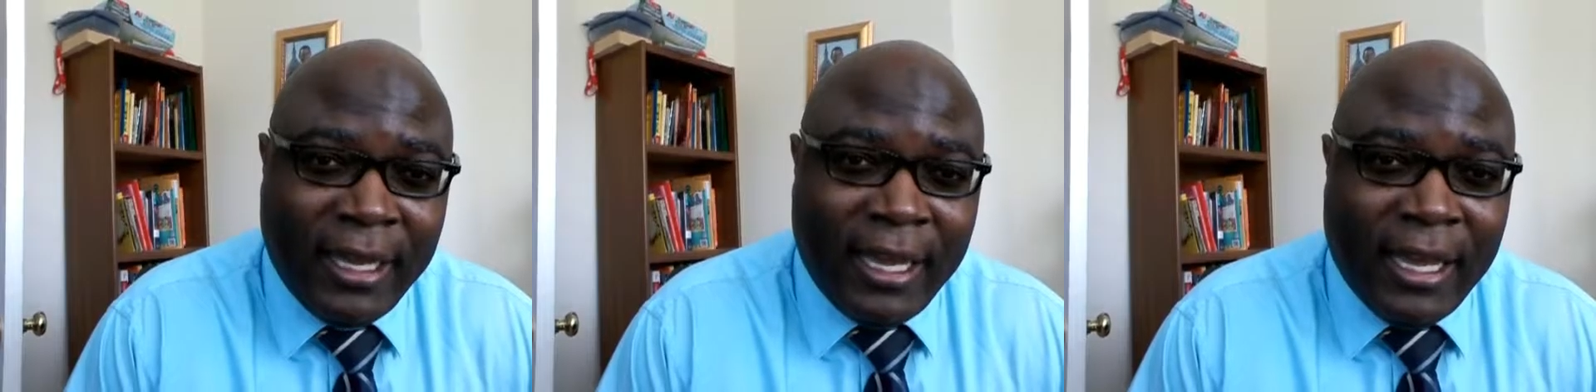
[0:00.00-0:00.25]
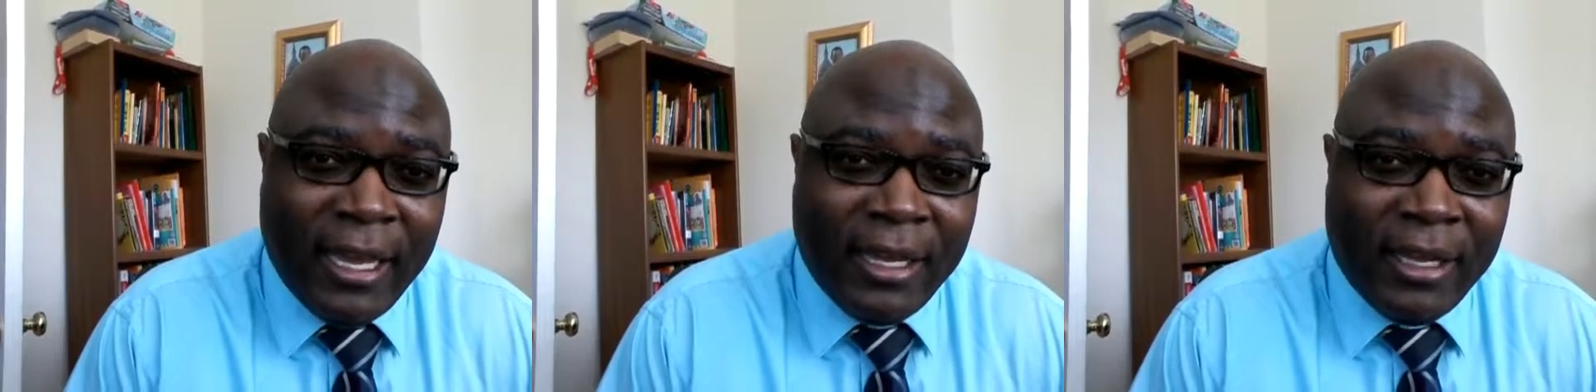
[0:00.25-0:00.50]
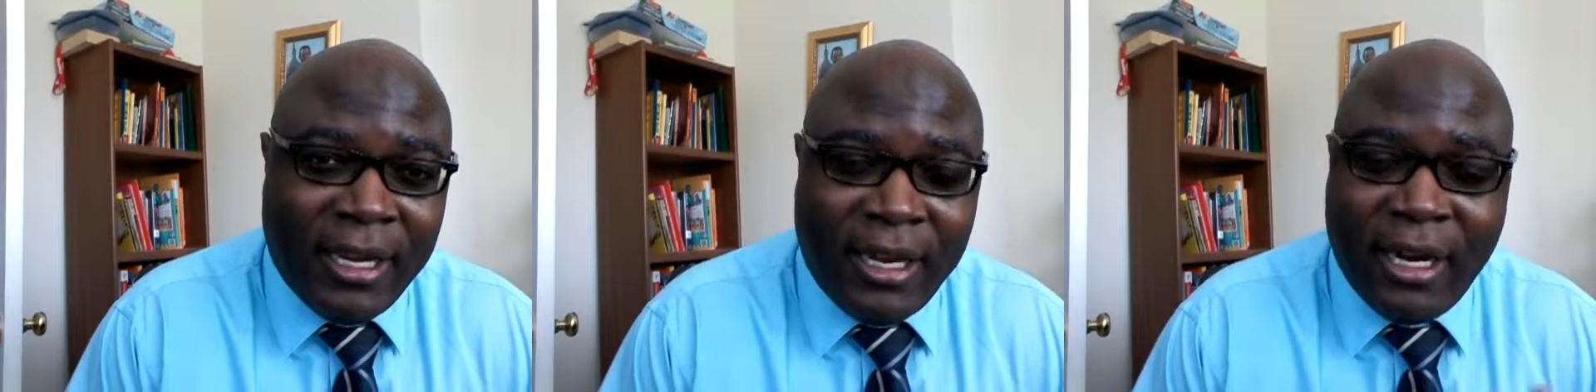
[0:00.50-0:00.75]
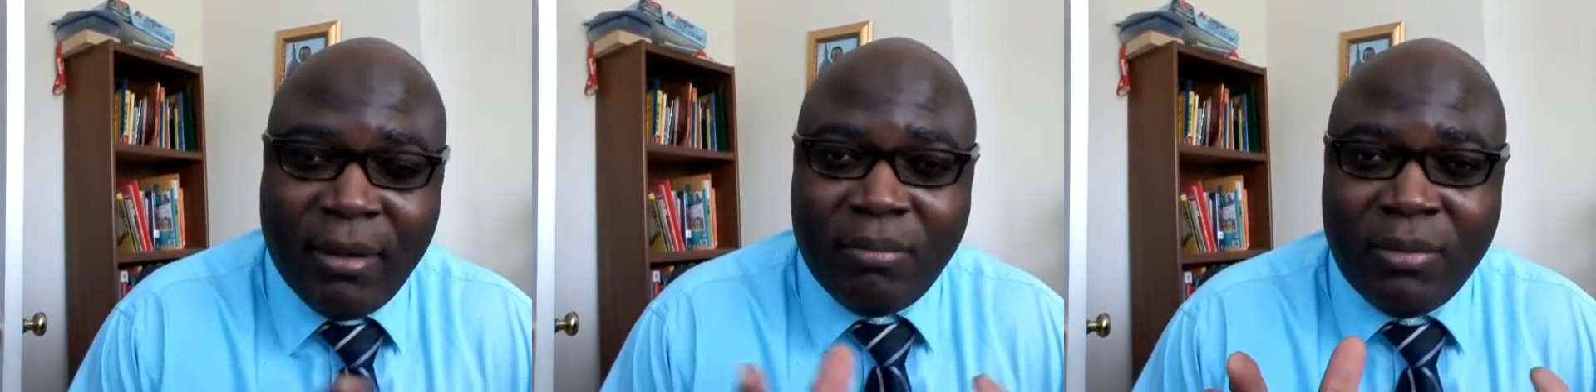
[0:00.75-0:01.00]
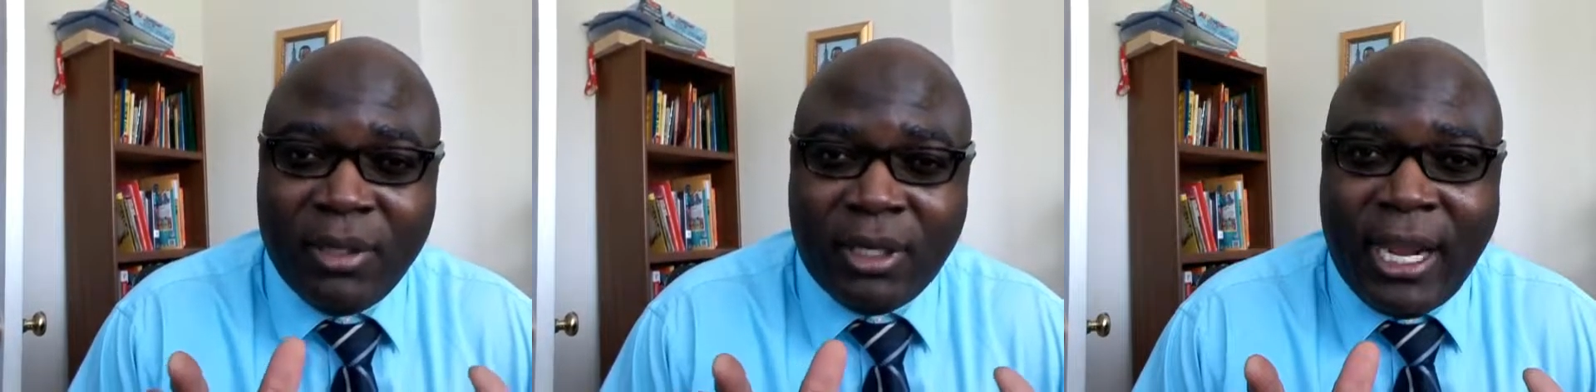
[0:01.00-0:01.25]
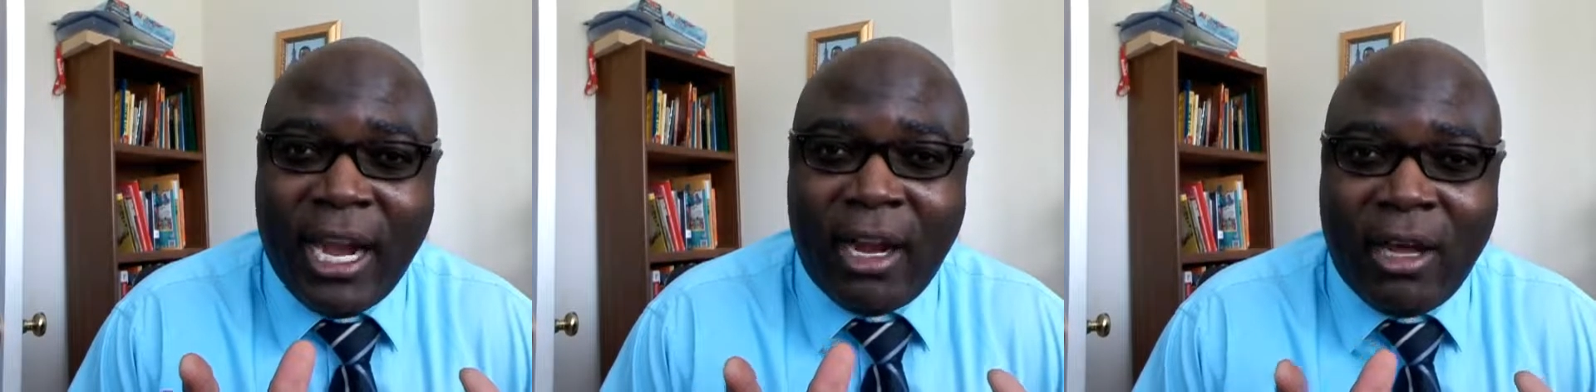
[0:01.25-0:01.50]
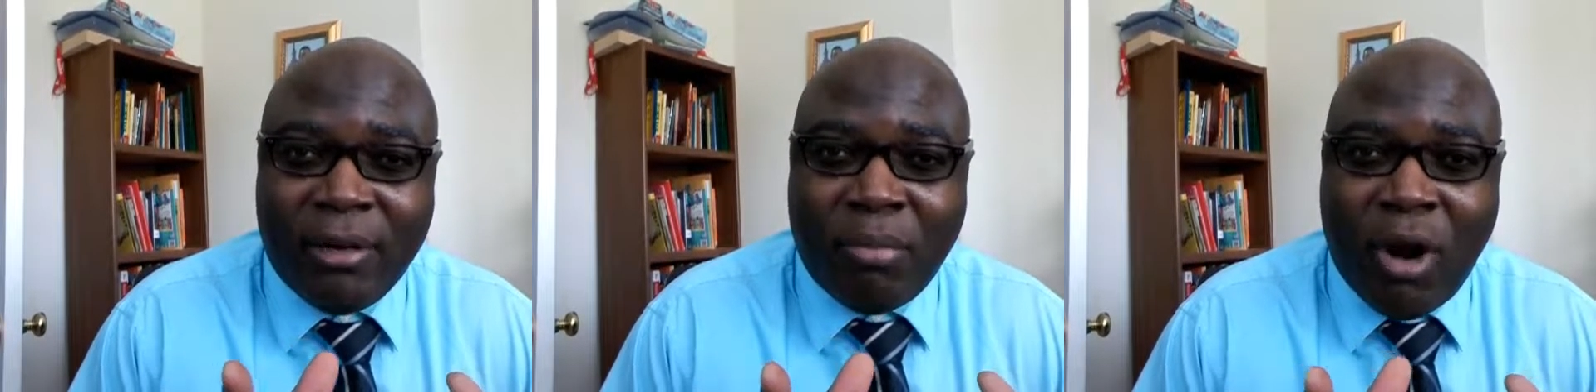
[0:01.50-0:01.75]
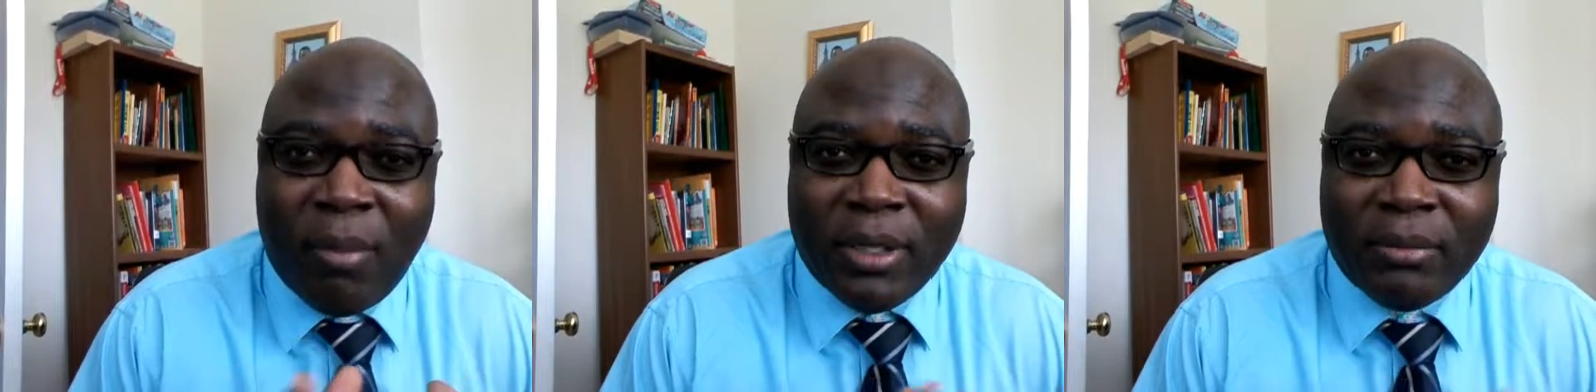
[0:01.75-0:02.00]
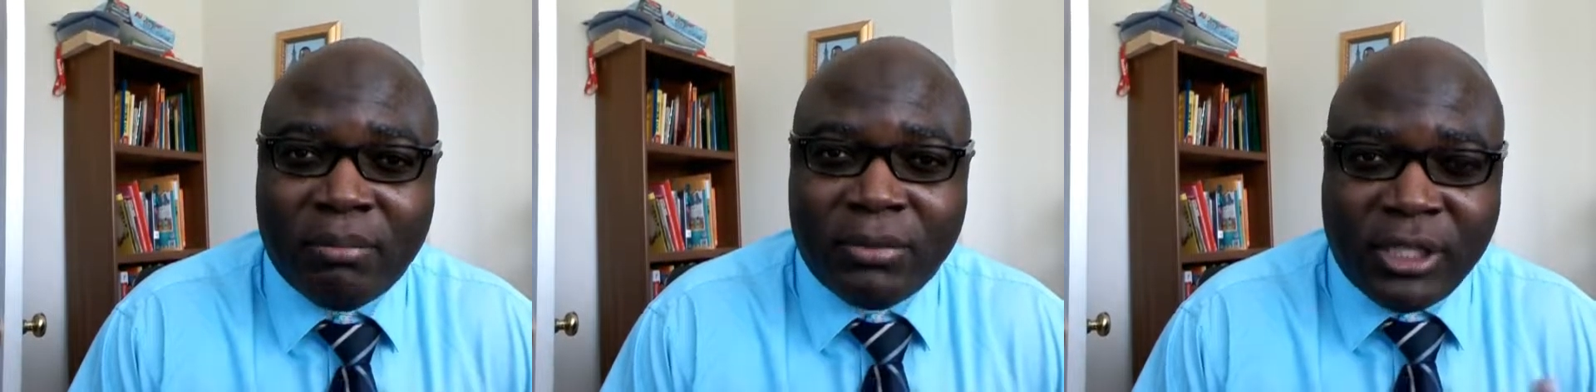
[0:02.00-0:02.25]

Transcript: in their catalog department.